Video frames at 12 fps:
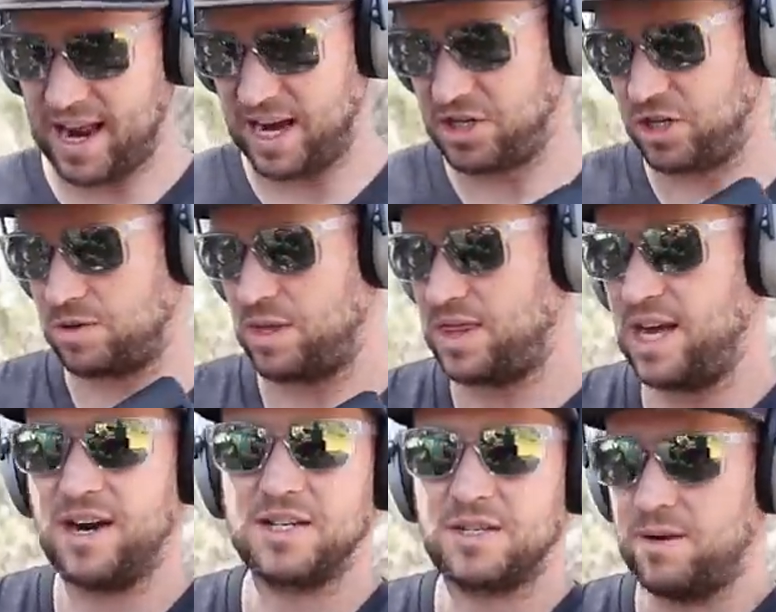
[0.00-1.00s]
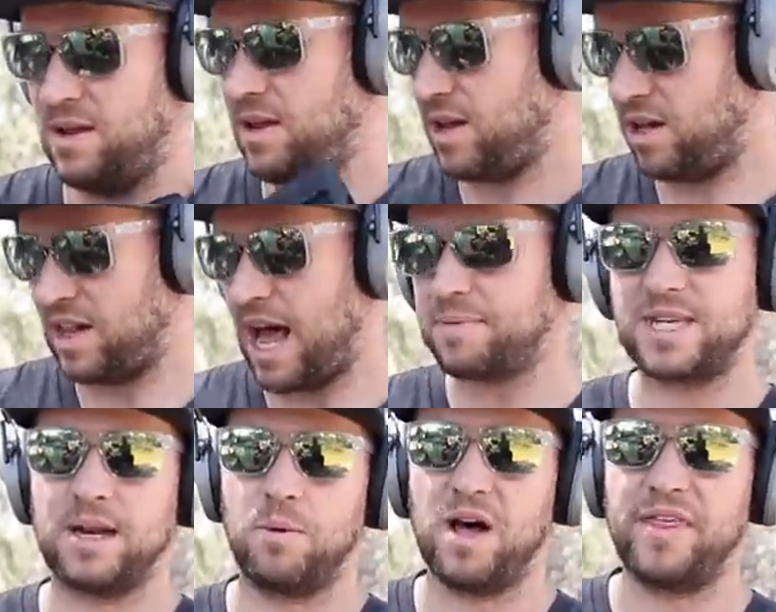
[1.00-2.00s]
had issues with theirs
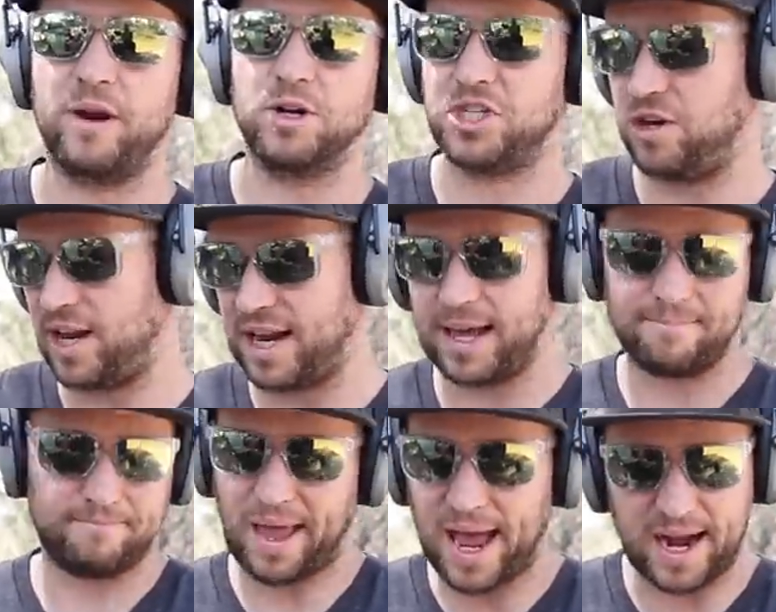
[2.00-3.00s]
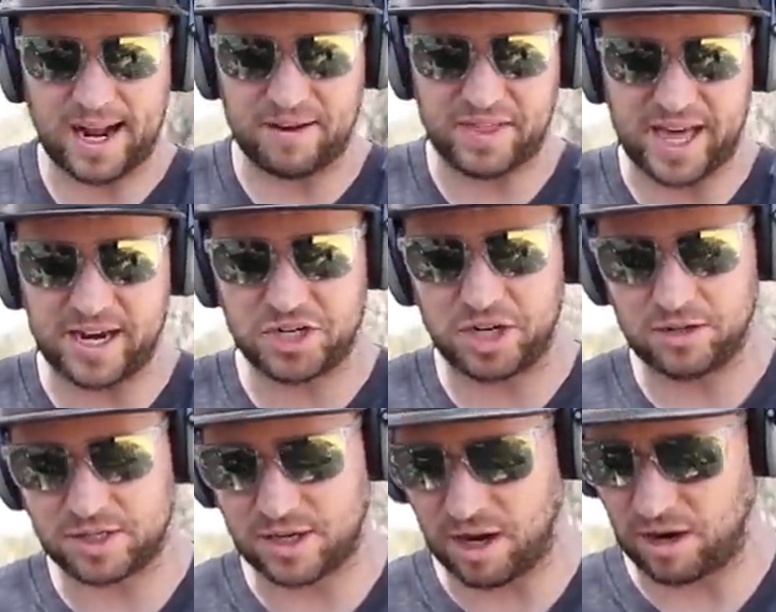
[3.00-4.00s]
collapsing while they were shooting it. I didn't have that issue,
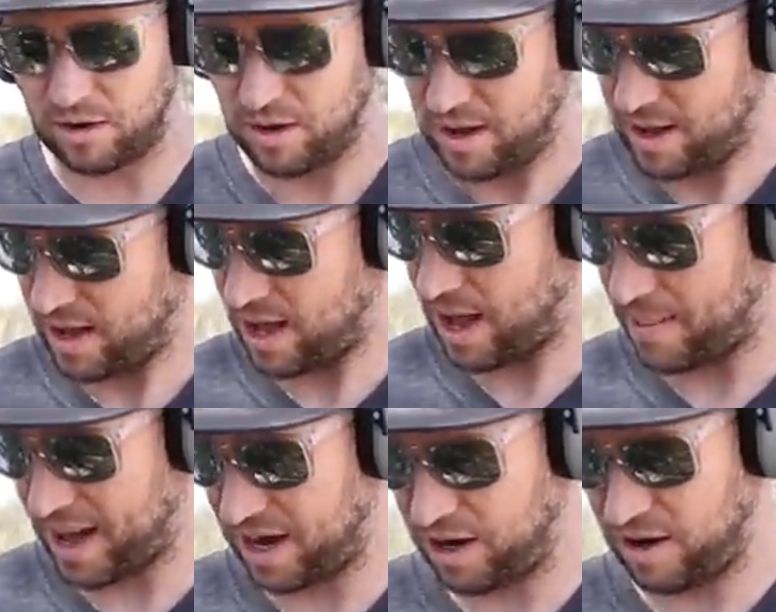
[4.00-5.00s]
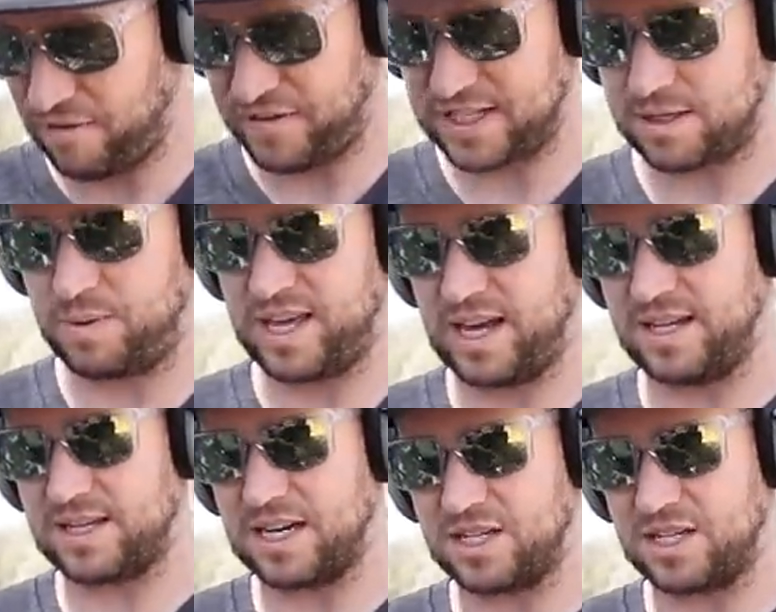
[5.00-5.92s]
so um, I don't know if it's because I